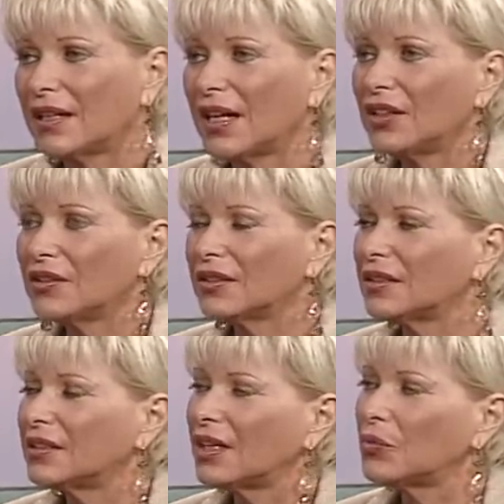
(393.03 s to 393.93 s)
I
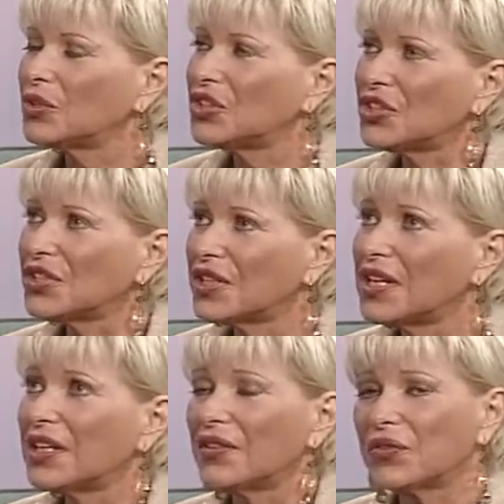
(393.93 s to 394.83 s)
was just
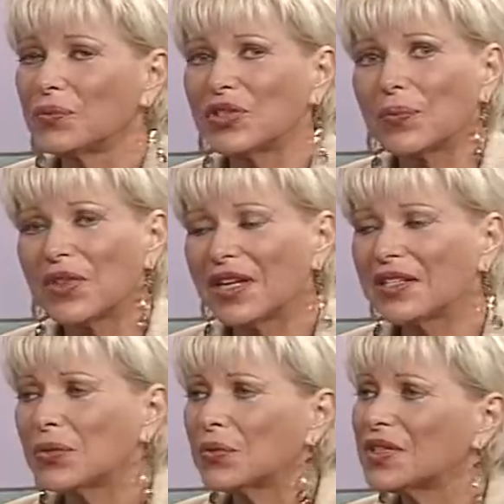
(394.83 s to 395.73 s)
thinking from some
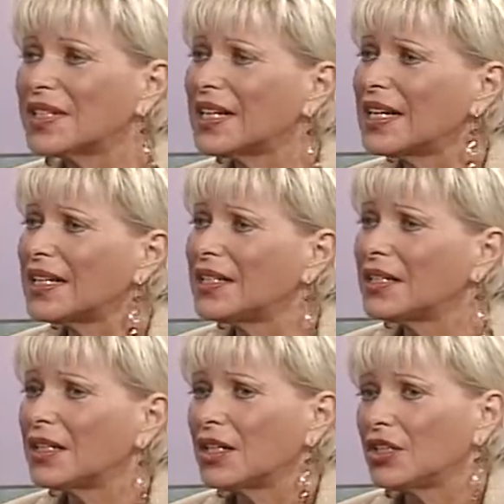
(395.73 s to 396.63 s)
things that were said,
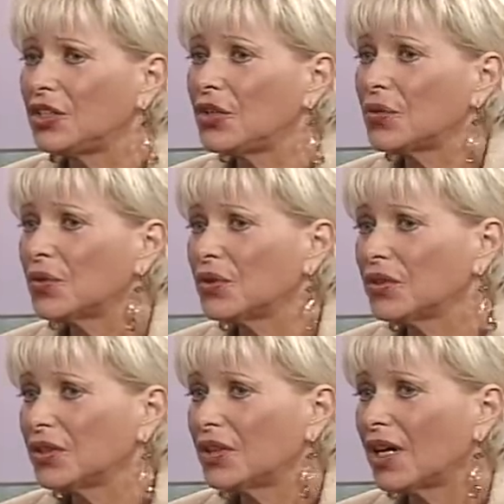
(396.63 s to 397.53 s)
you know,
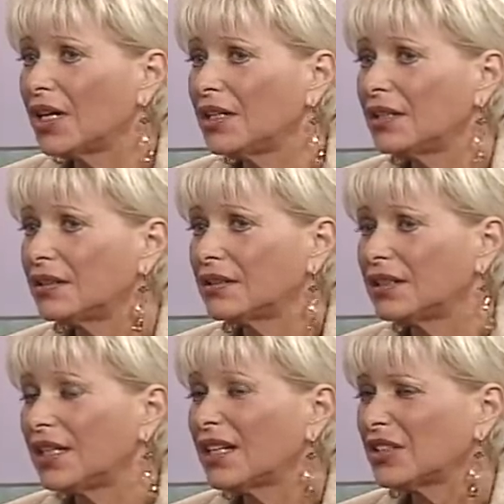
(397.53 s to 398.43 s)
God,
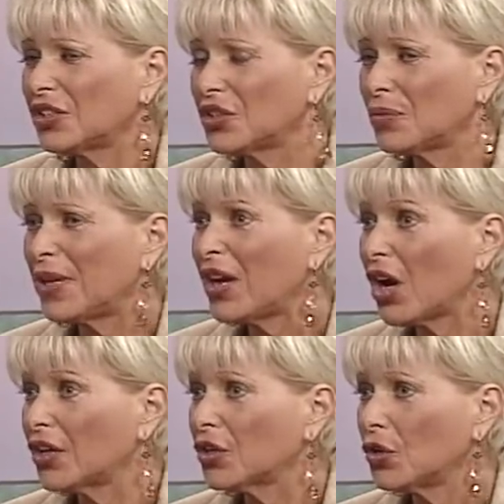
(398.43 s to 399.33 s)
He likes us to be
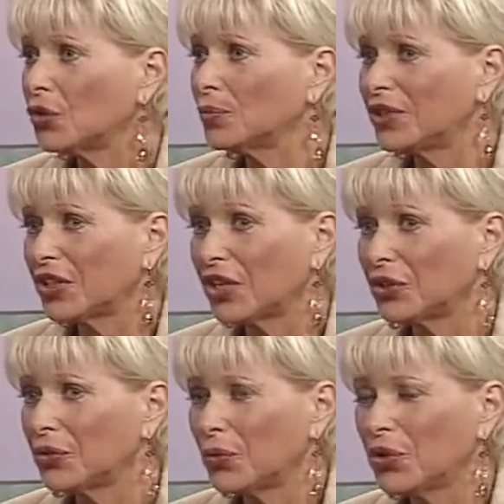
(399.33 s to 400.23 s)
hot or cold, but not
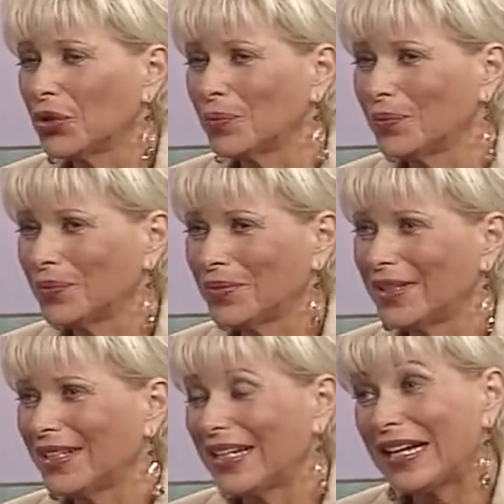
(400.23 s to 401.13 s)
lukewarm.
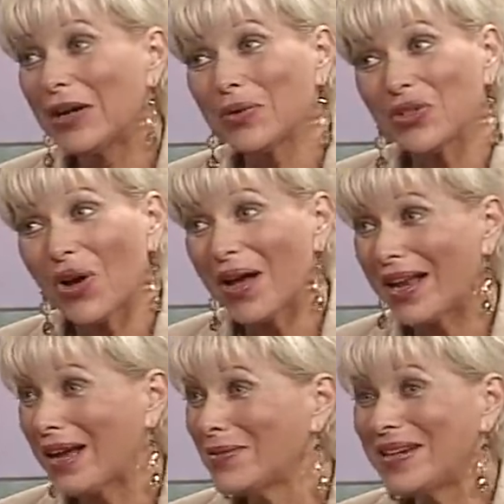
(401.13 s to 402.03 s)
And I was
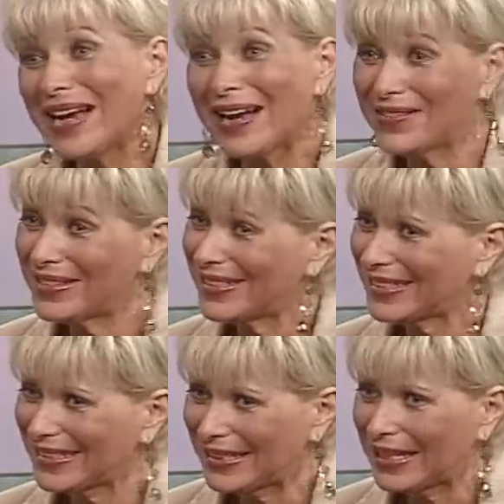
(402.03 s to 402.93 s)
hot. I mean, I
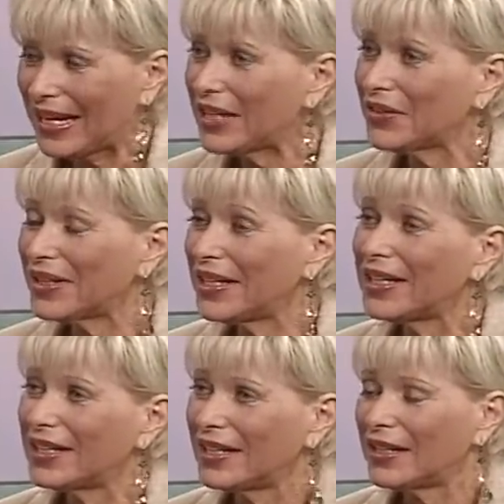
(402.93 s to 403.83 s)
was angry.
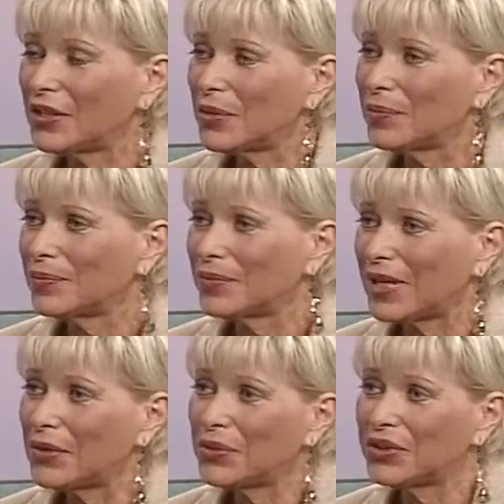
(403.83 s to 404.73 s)
I
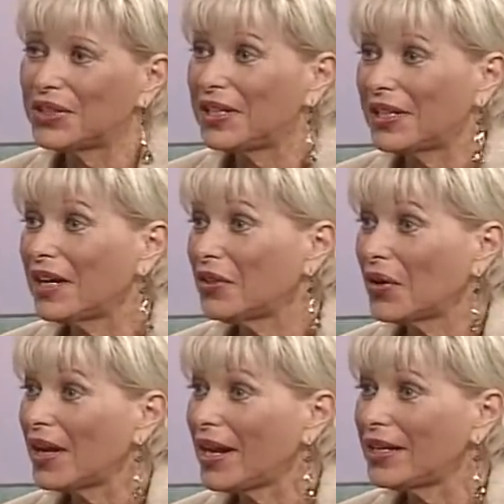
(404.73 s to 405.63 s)

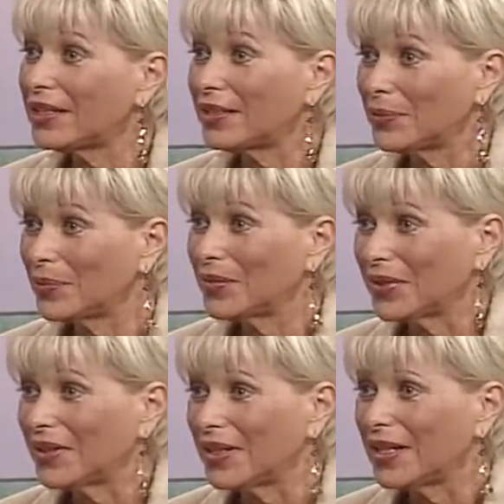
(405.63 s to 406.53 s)
thought I hated him.
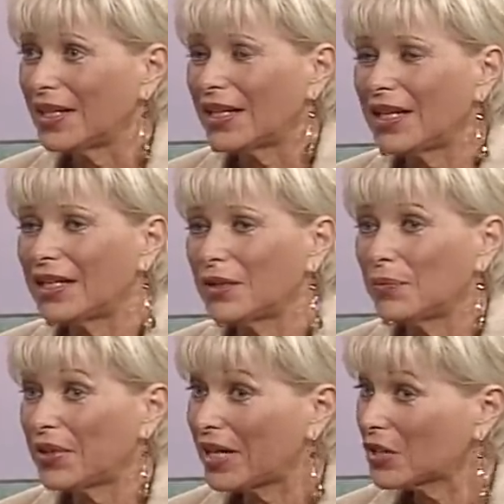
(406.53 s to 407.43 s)

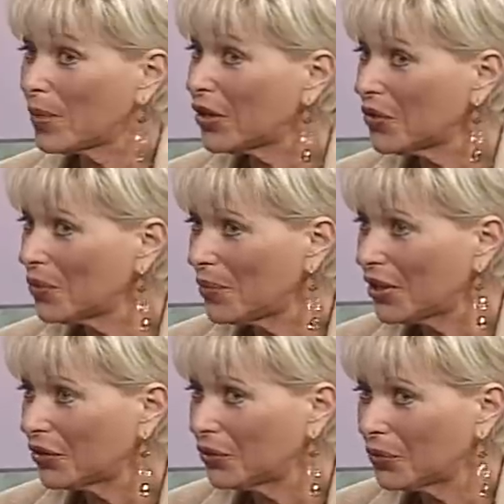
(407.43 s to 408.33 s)
But that's better than
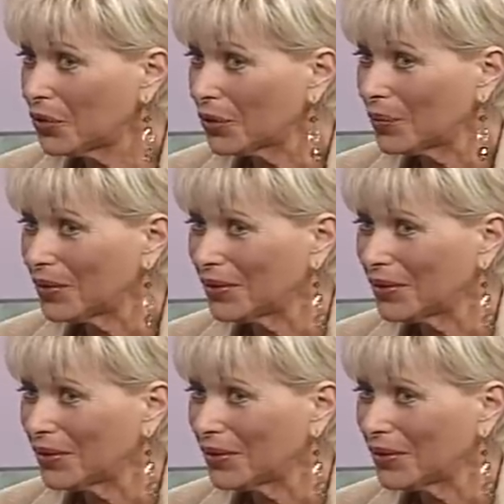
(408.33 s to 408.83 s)
being lukewarm.